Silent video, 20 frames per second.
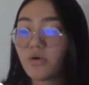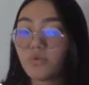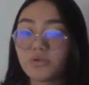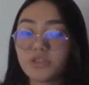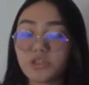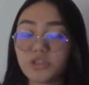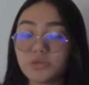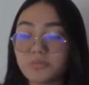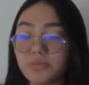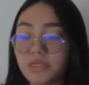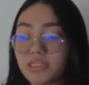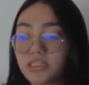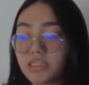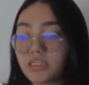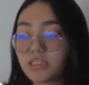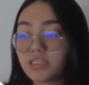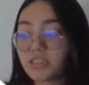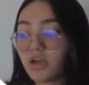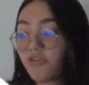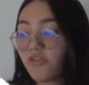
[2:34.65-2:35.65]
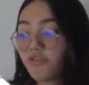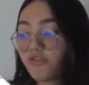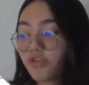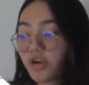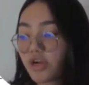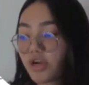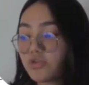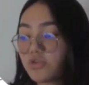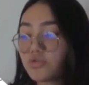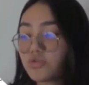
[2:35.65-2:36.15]
which means
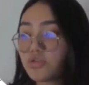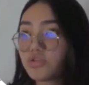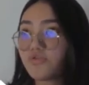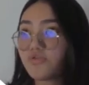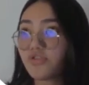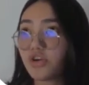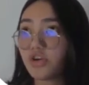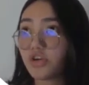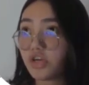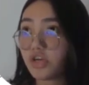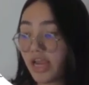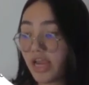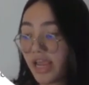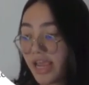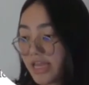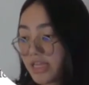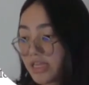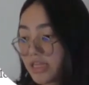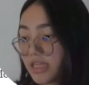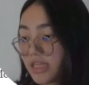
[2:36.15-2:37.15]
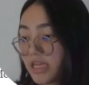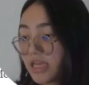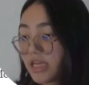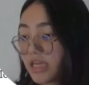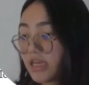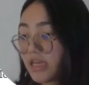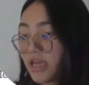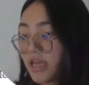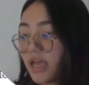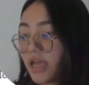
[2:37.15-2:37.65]
software used for
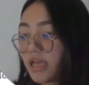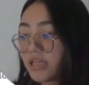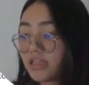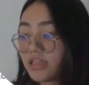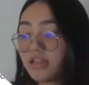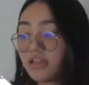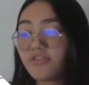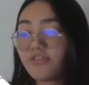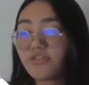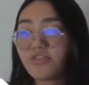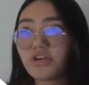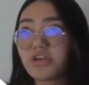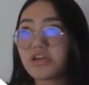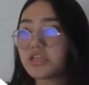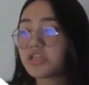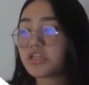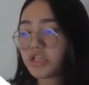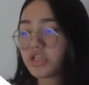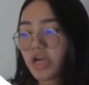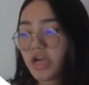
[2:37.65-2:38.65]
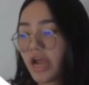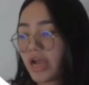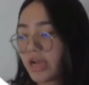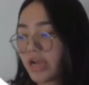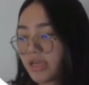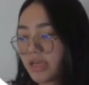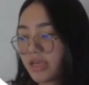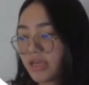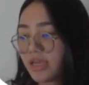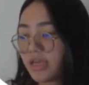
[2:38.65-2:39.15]
creating, delivering,
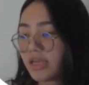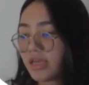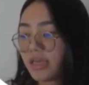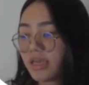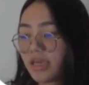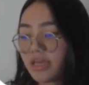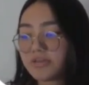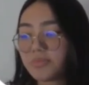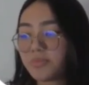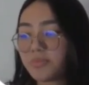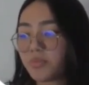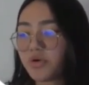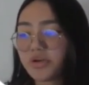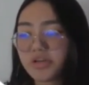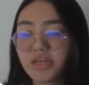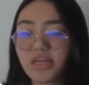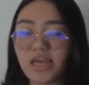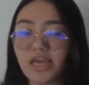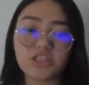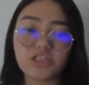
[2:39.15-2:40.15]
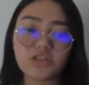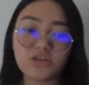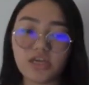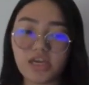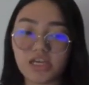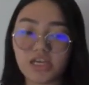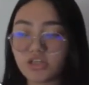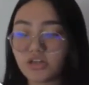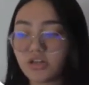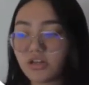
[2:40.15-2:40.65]
tracking, and reporting
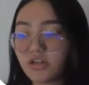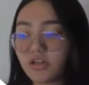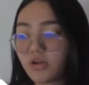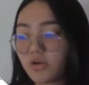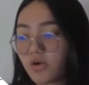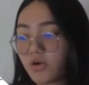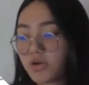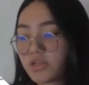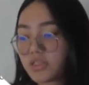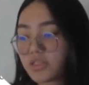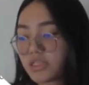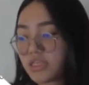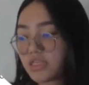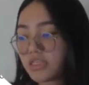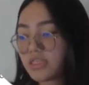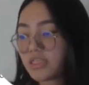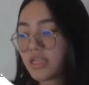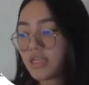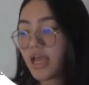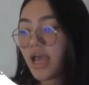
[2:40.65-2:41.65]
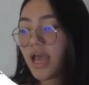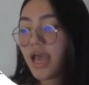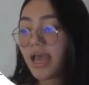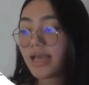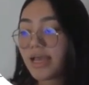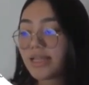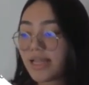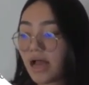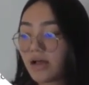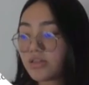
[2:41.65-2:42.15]
educational courses
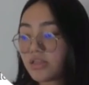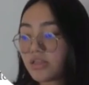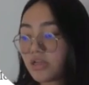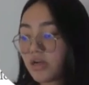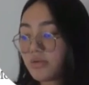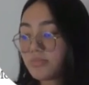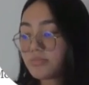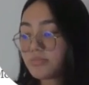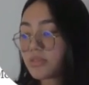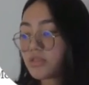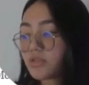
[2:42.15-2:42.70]
and outcomes.